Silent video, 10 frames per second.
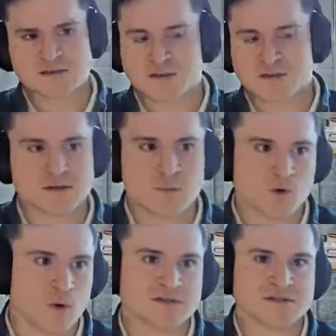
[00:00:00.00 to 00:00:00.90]
So that's
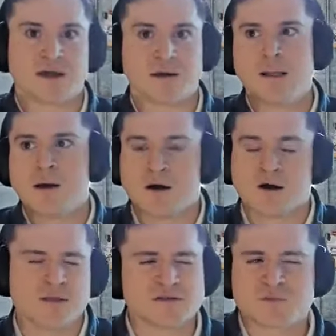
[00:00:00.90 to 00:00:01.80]
number one, saying,
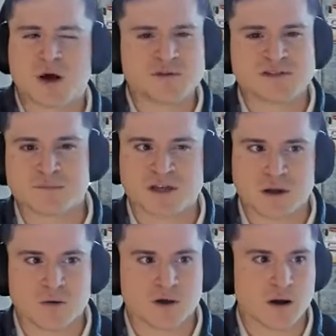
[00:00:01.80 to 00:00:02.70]
okay, there's probably something
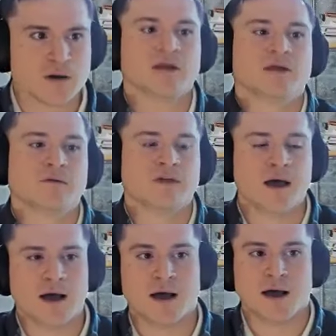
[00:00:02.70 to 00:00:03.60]
going on here
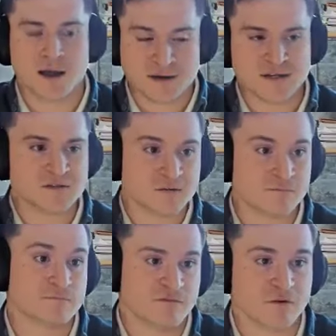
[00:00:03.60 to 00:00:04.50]
that I need to
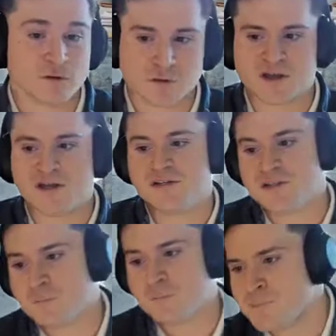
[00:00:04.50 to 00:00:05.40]
further look
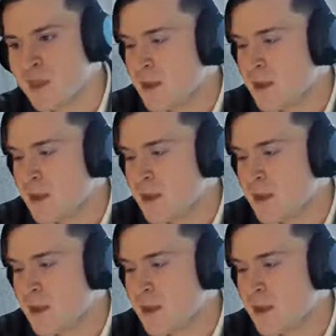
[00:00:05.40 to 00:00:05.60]
into.